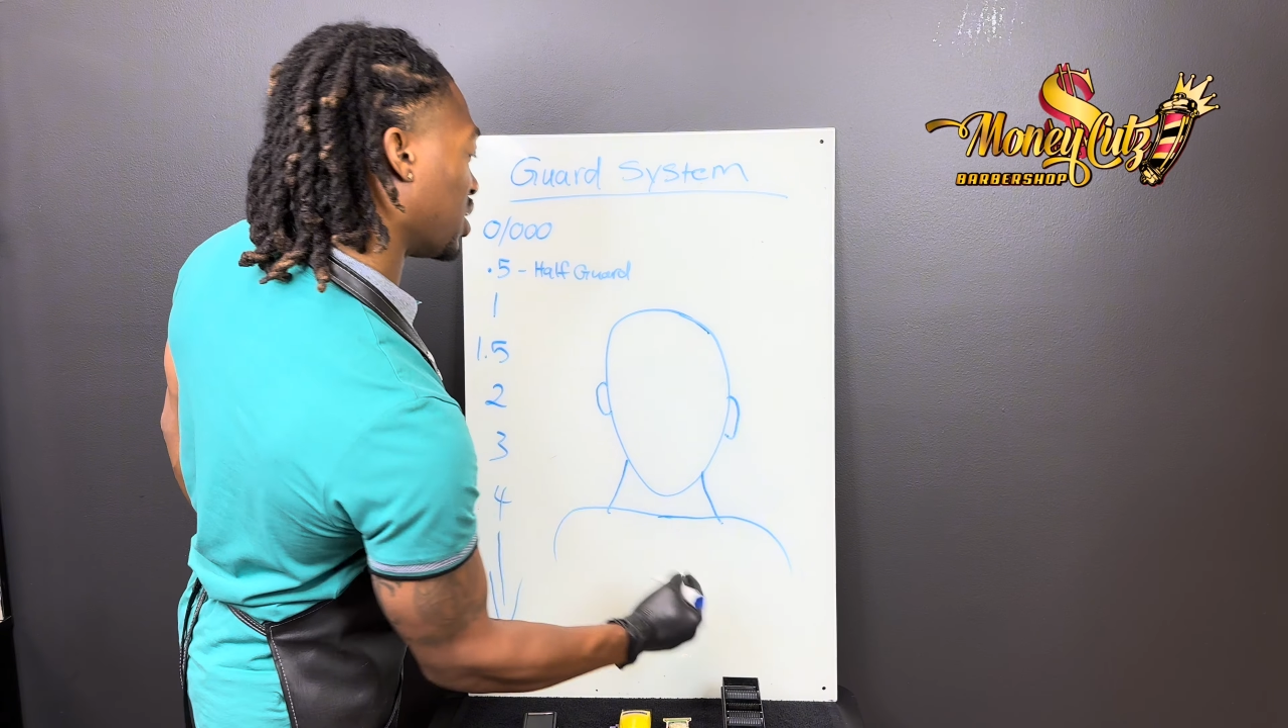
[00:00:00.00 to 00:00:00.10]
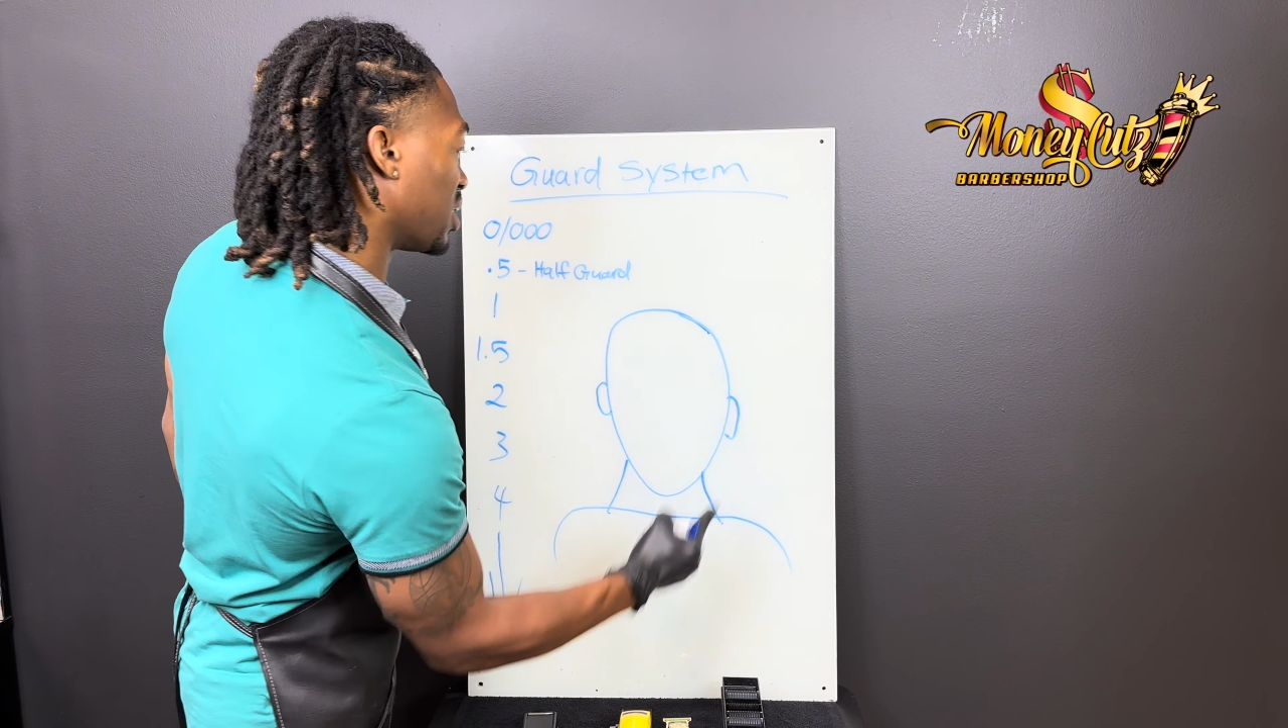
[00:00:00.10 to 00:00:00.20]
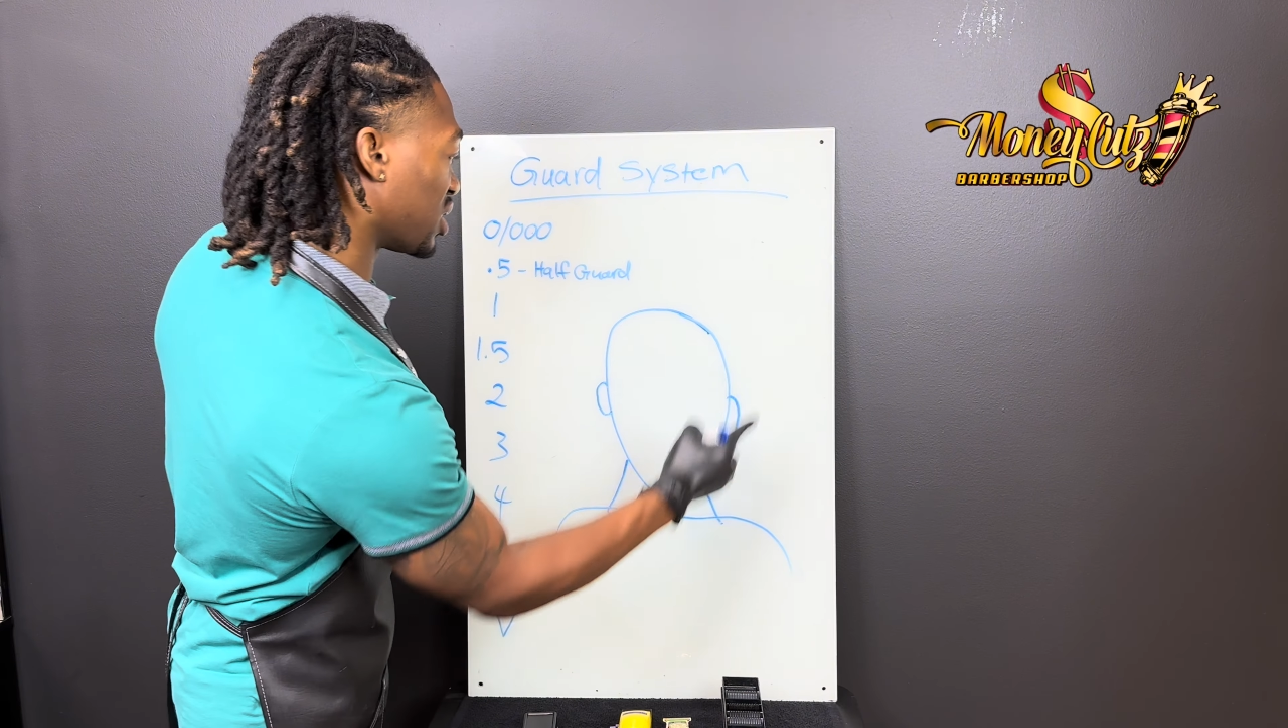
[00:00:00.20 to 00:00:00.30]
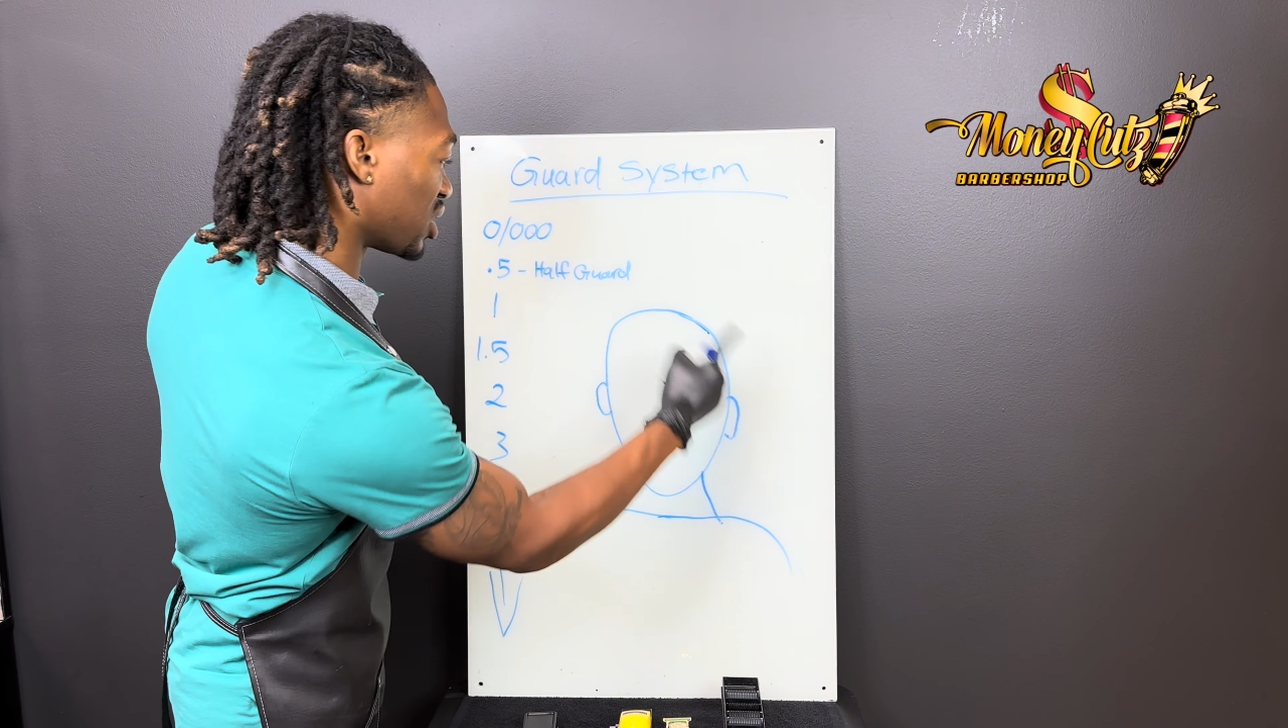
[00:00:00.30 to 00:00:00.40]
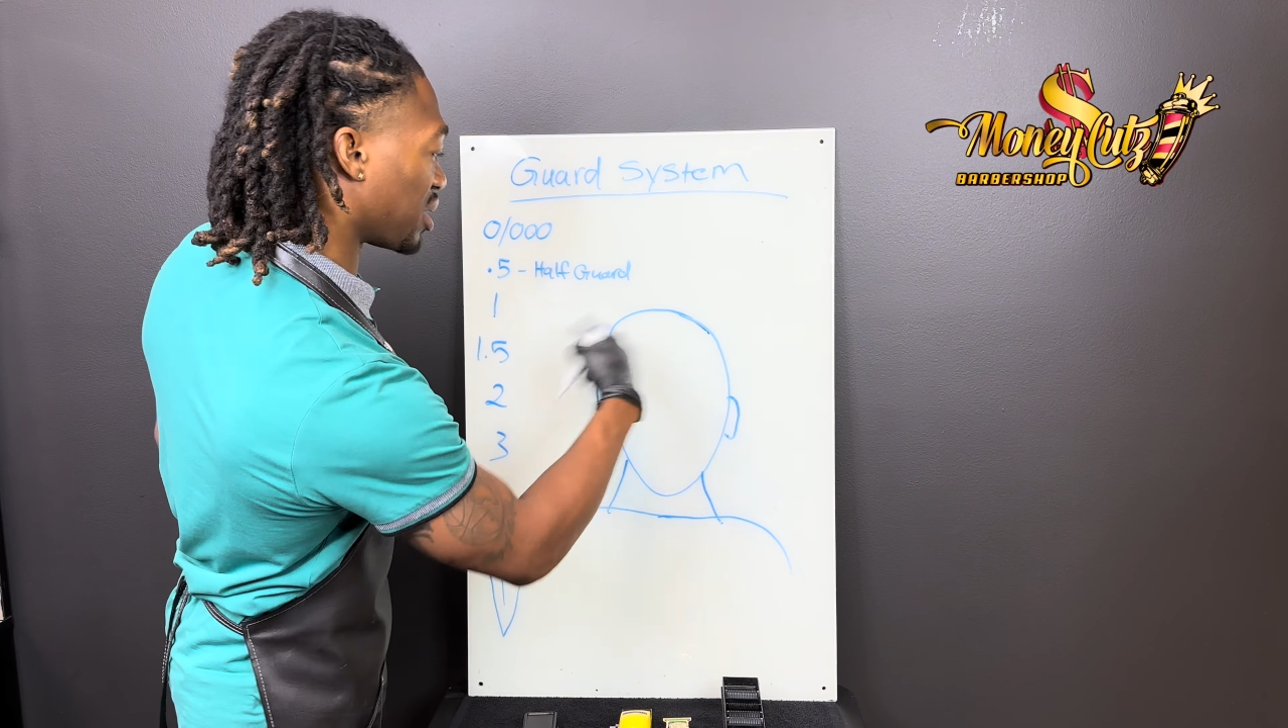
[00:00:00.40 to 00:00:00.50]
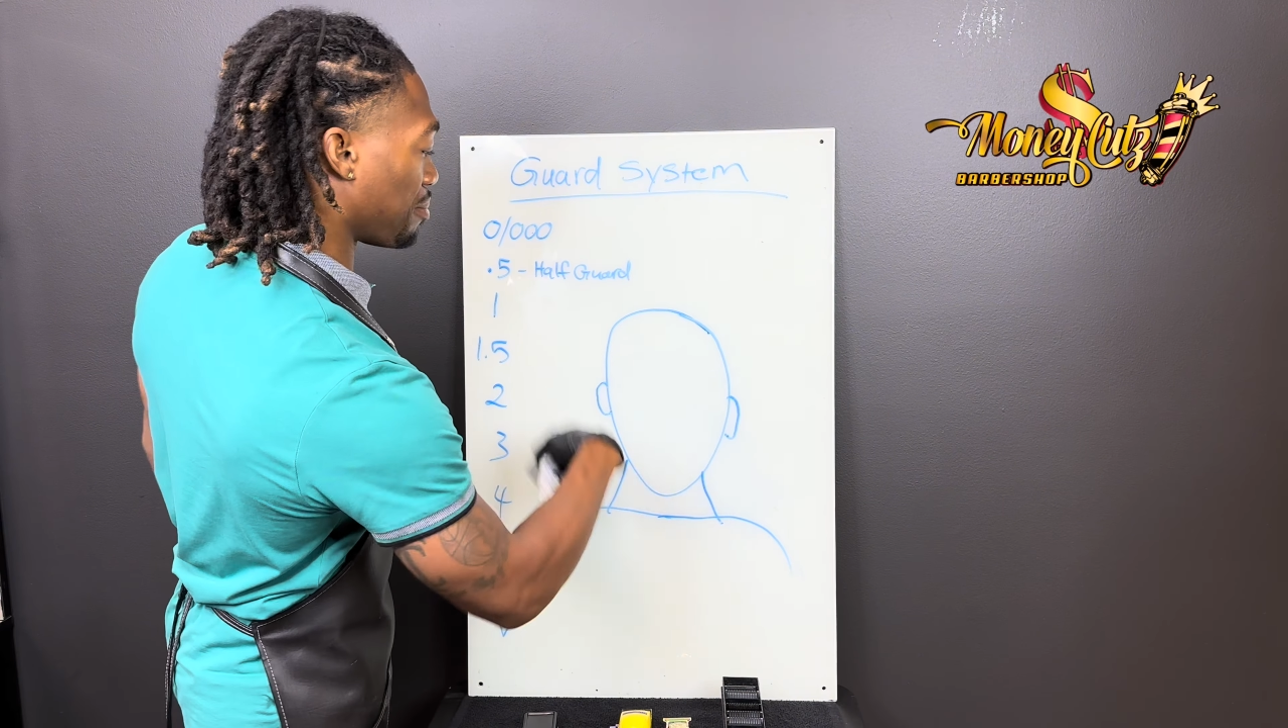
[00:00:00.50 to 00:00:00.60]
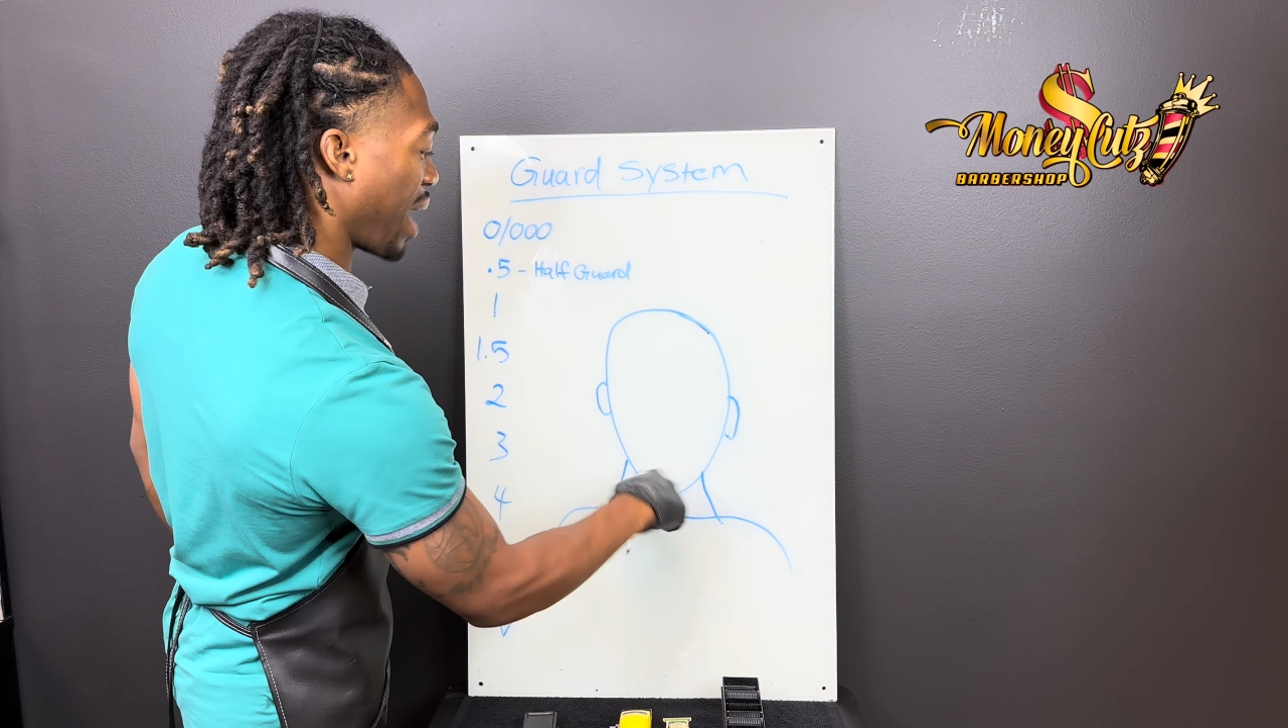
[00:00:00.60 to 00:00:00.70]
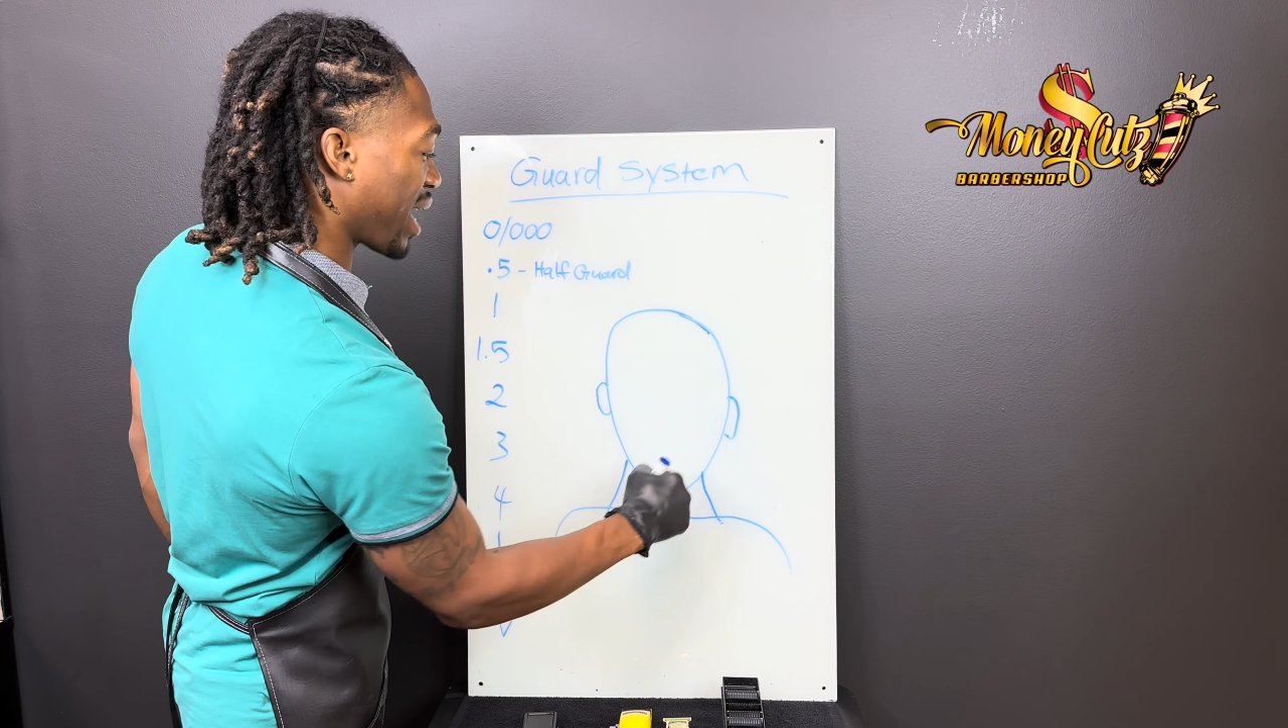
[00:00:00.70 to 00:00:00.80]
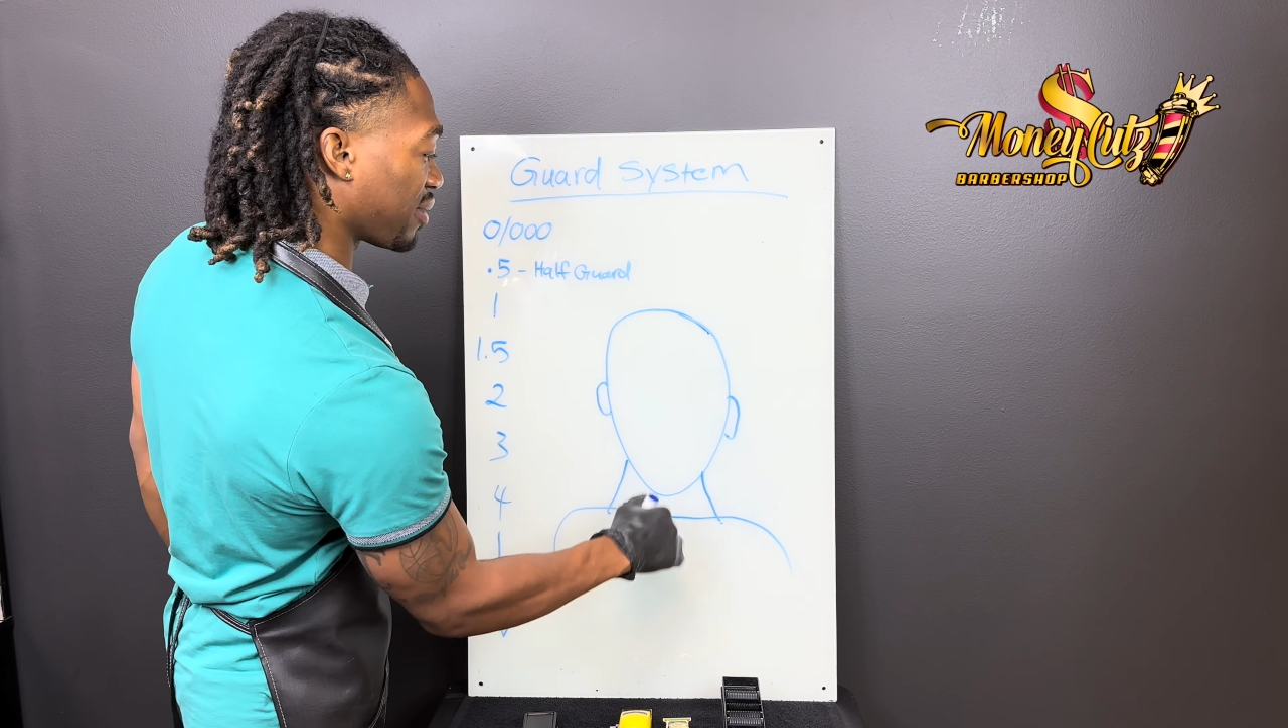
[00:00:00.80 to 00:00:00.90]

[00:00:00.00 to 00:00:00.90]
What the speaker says: This is the back